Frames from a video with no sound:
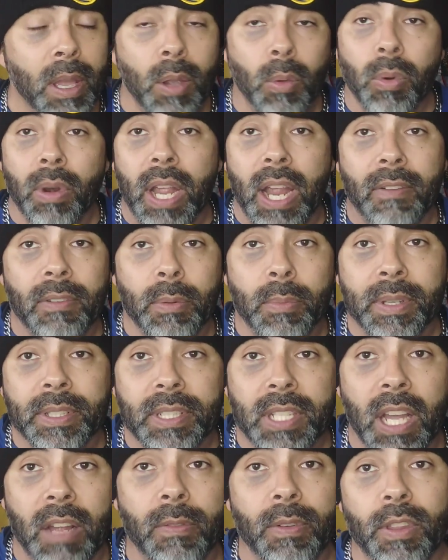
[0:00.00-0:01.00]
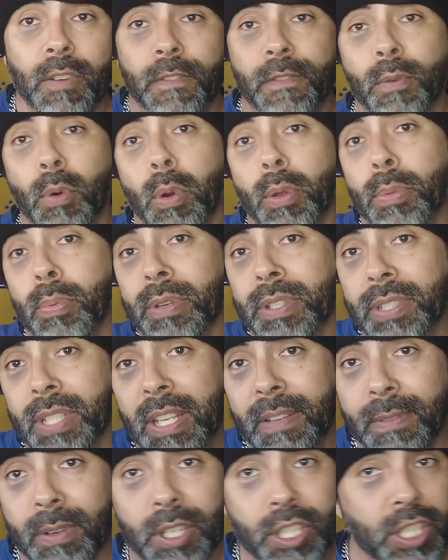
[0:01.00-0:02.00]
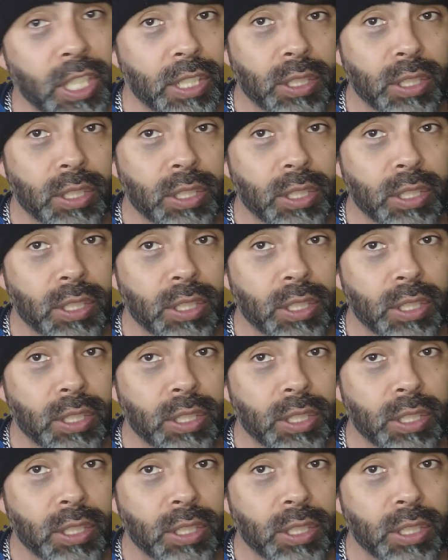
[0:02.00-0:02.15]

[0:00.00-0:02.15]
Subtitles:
where everyone's covered, the 4th receivers